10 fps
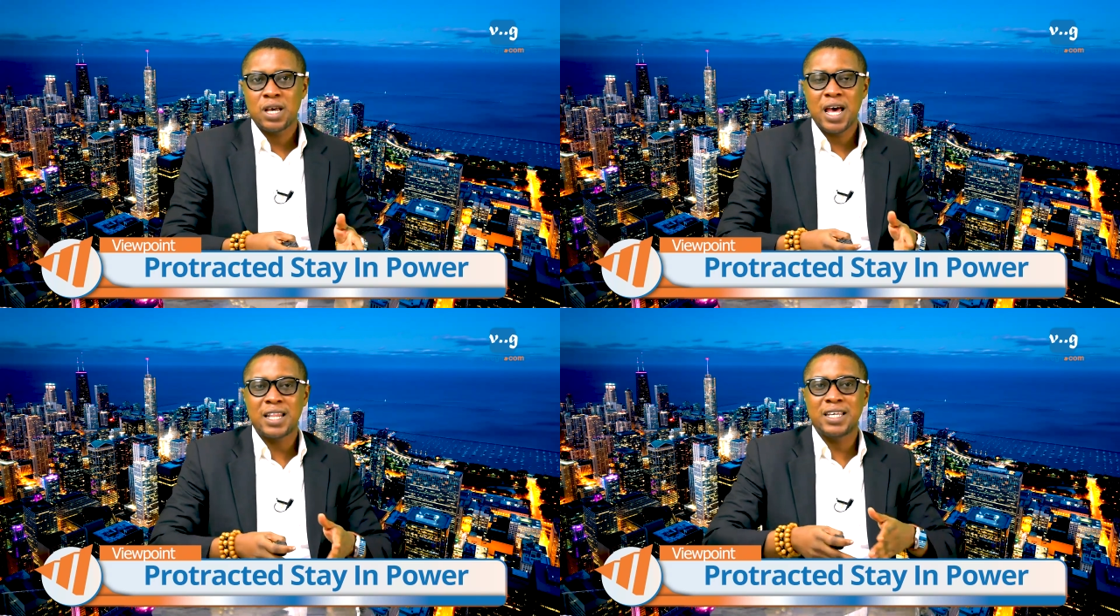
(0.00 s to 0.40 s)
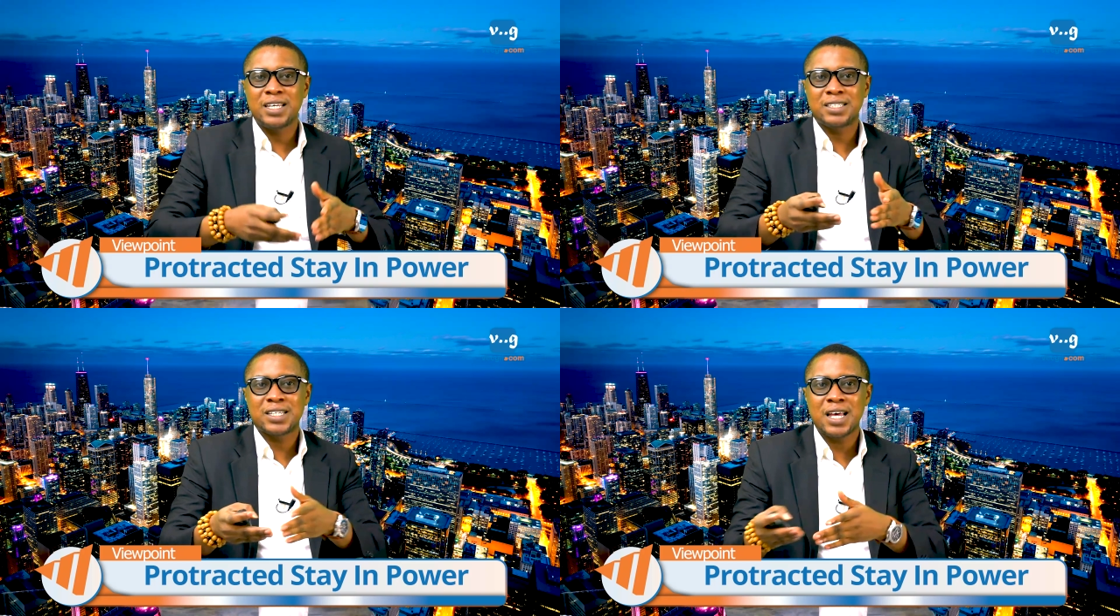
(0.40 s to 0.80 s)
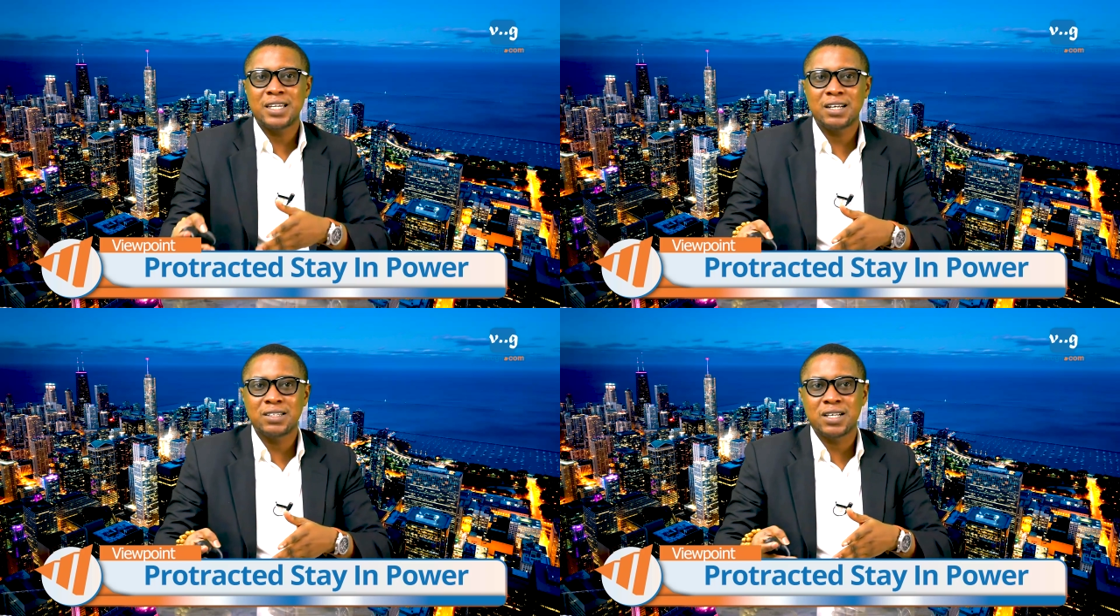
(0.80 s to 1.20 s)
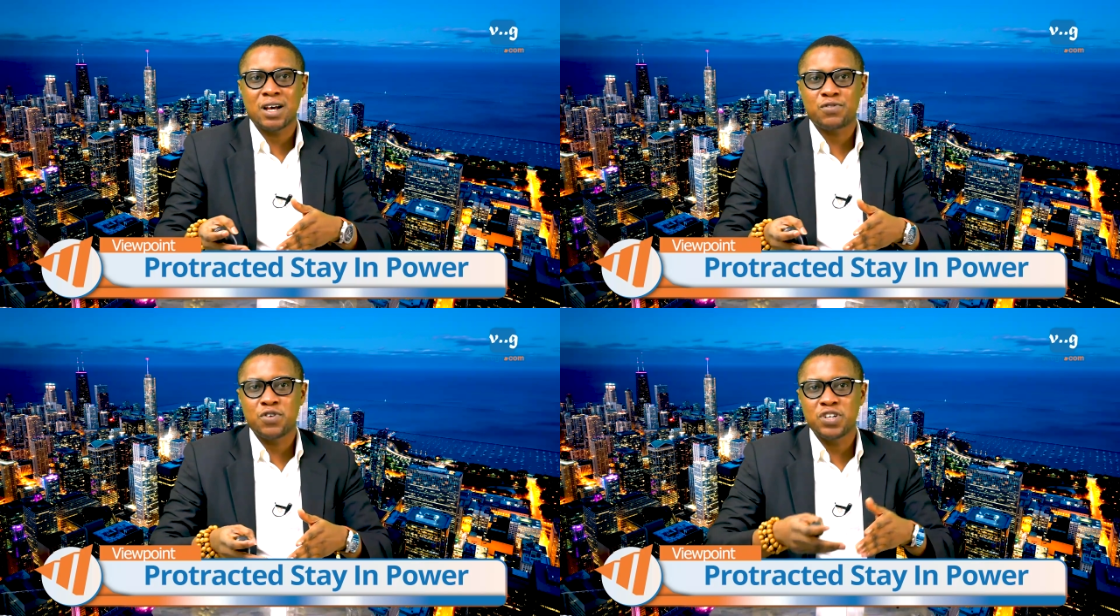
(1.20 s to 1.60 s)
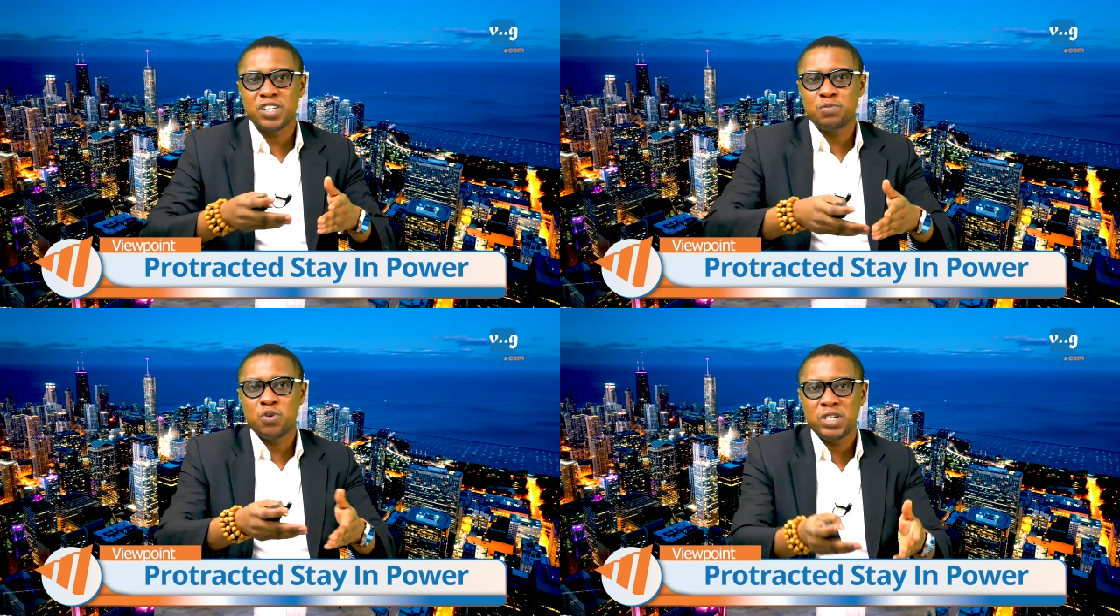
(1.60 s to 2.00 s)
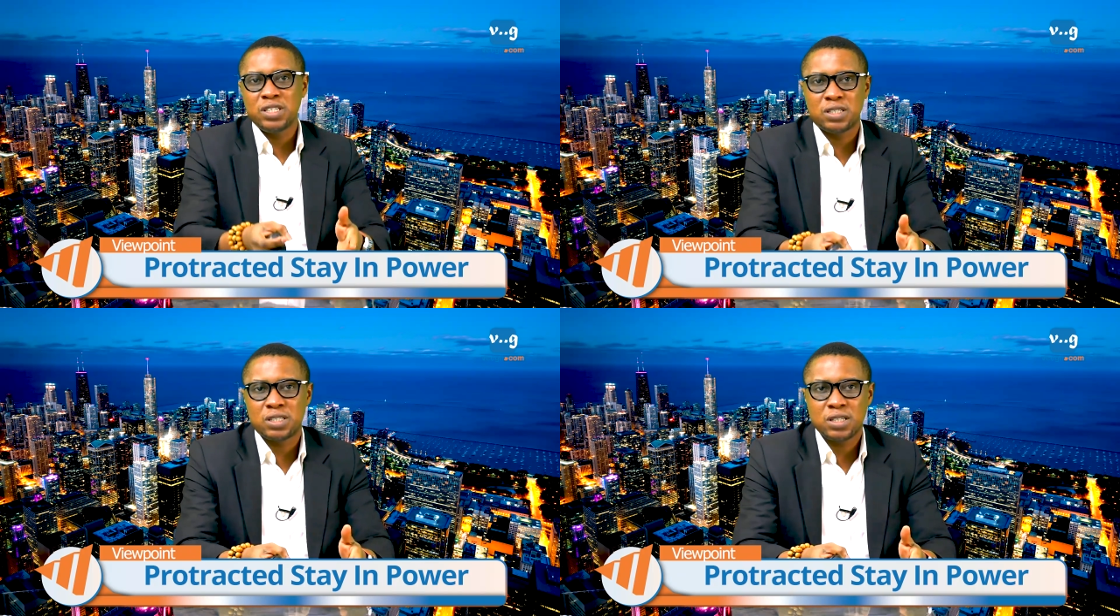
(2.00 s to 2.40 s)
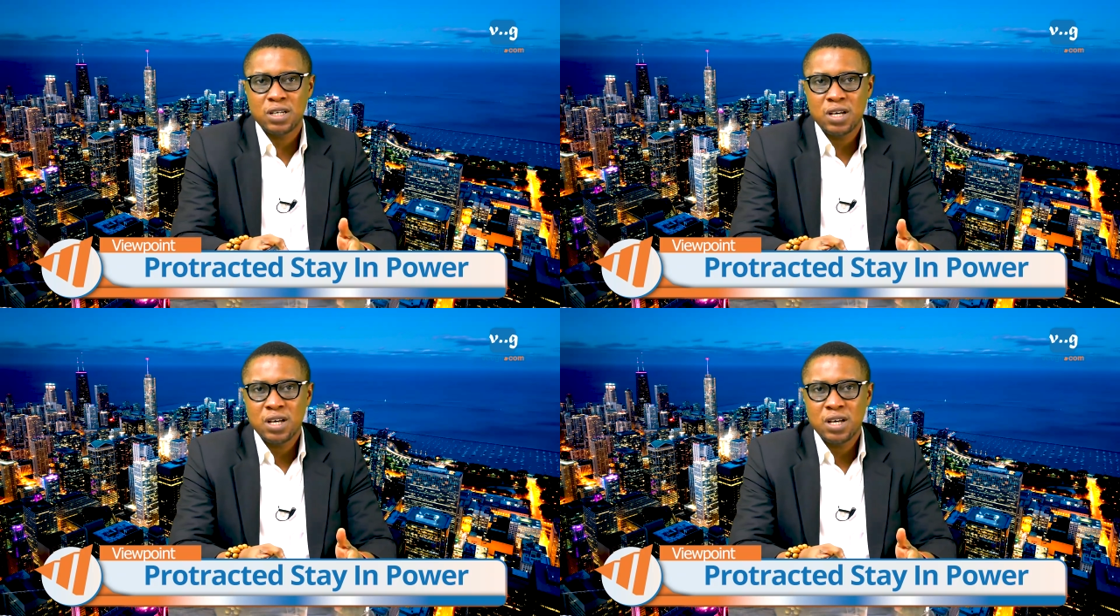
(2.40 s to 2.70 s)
and the Eastern Delta from the Igbo East,